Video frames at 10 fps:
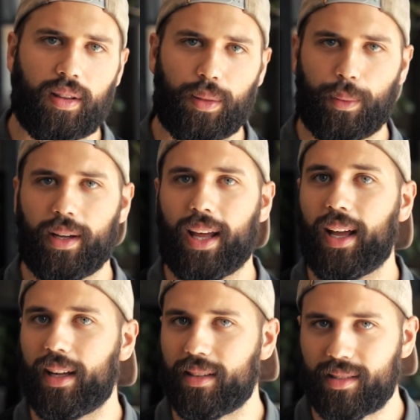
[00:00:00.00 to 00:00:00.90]
3
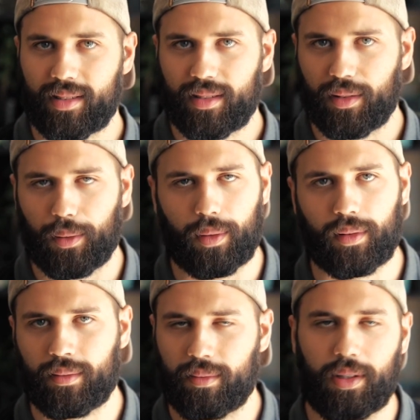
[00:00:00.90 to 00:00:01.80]
days
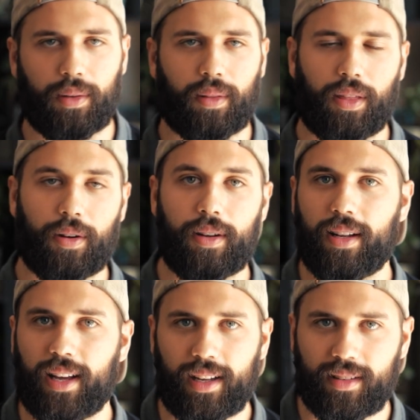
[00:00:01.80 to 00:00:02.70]
or 30
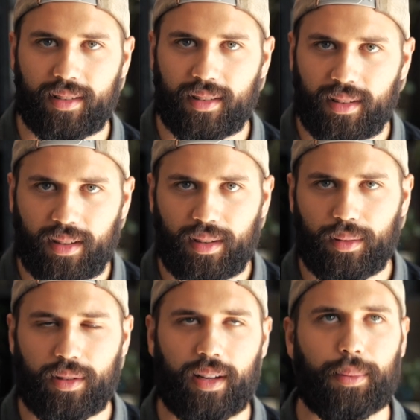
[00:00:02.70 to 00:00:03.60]
days,
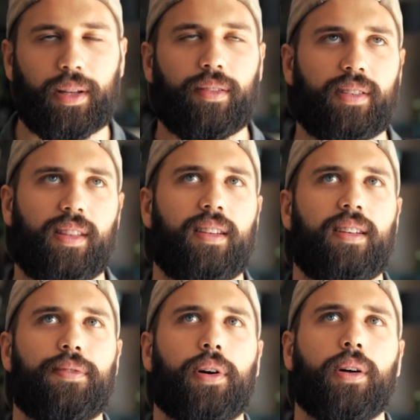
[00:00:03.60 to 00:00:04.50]
which I believe is the
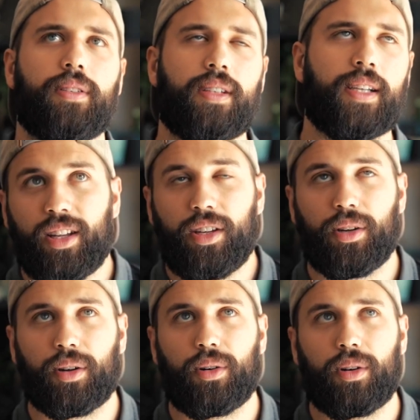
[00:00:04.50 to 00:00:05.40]
default,
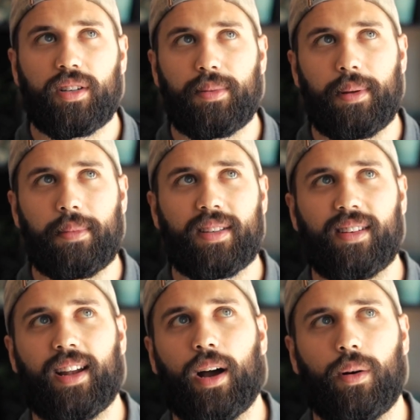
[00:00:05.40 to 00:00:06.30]
you're going to be
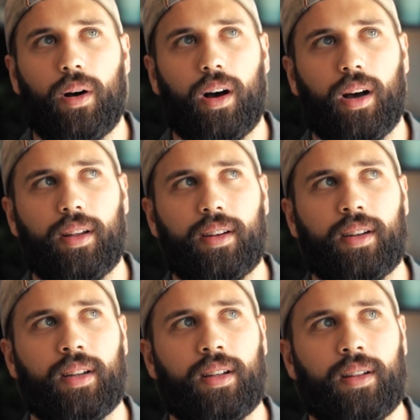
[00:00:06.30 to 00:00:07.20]
missing out on
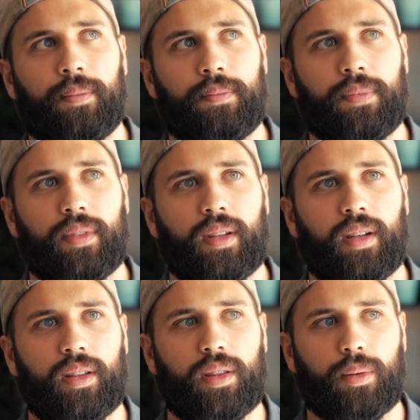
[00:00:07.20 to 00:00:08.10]

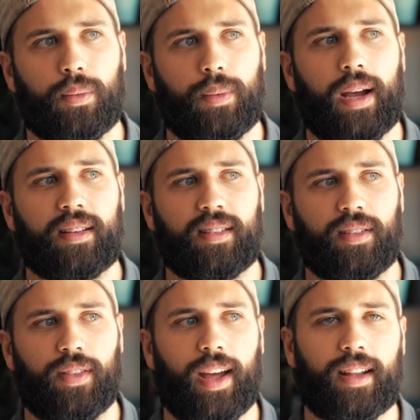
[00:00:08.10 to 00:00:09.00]
the rest
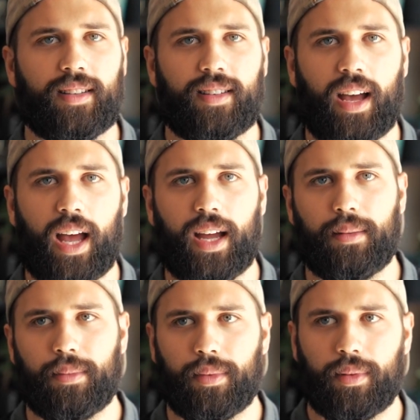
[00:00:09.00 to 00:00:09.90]
of that
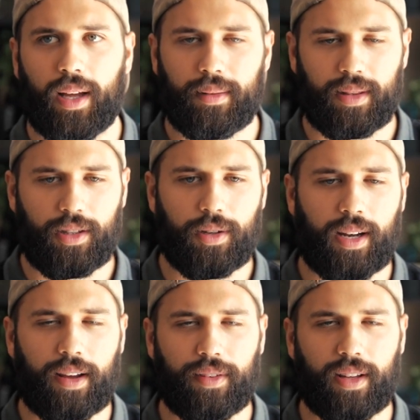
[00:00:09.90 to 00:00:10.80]
time. You can
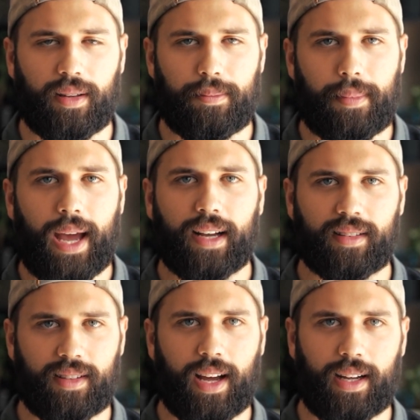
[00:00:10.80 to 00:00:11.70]
have a
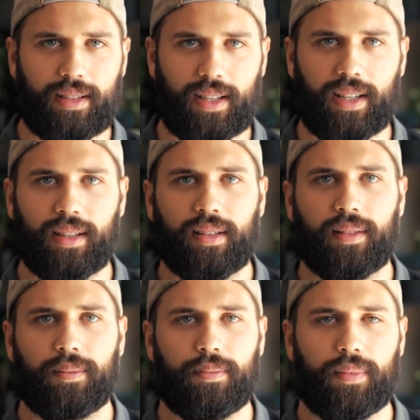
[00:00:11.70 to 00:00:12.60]
max 90,
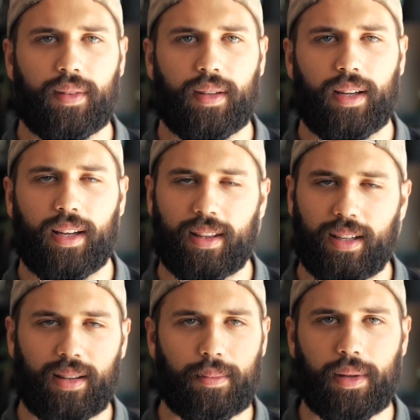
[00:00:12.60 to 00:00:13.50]
I
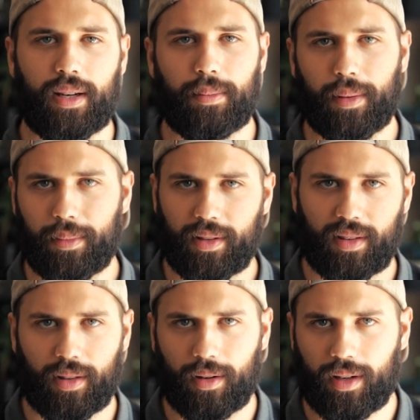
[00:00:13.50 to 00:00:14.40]
think the minimum is
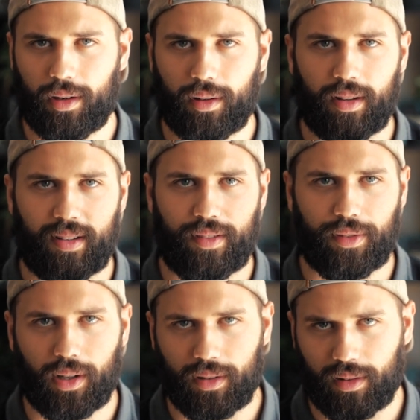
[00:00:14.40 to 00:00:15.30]
30, or the
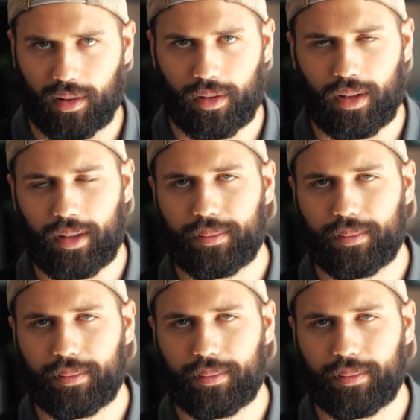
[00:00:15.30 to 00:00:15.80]
default is 30.